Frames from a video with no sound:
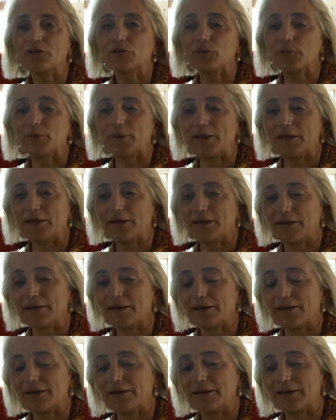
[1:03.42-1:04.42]
to be
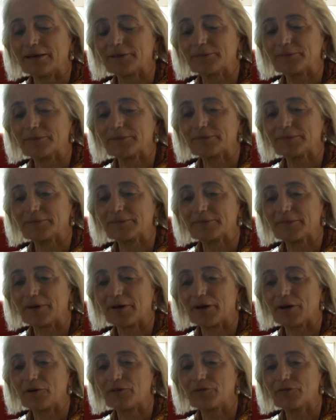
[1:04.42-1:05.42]
um,
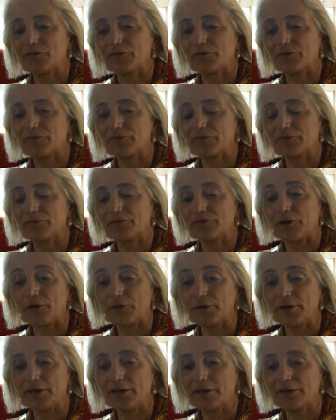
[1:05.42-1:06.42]
a
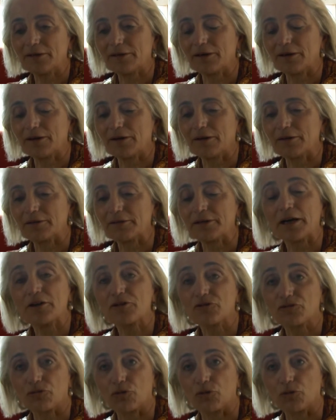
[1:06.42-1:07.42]
very uh,
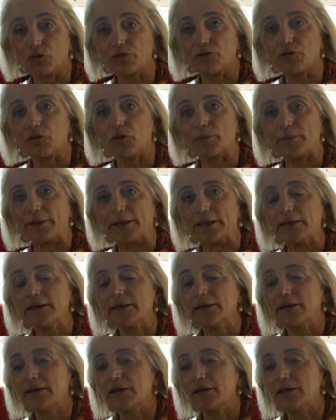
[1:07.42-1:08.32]
nice role for me